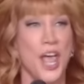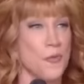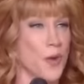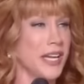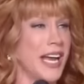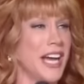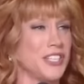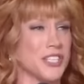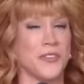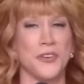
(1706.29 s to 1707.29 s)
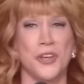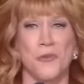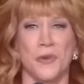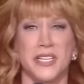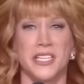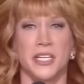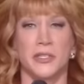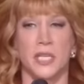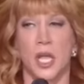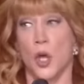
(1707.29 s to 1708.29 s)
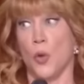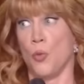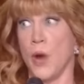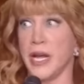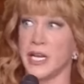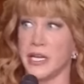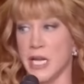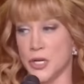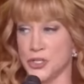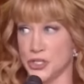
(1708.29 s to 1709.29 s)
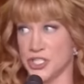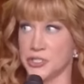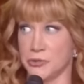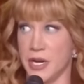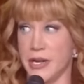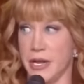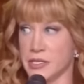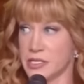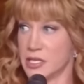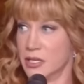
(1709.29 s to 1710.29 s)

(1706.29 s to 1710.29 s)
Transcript: And one guy, just for no reason, goes, Way to announce your straightness.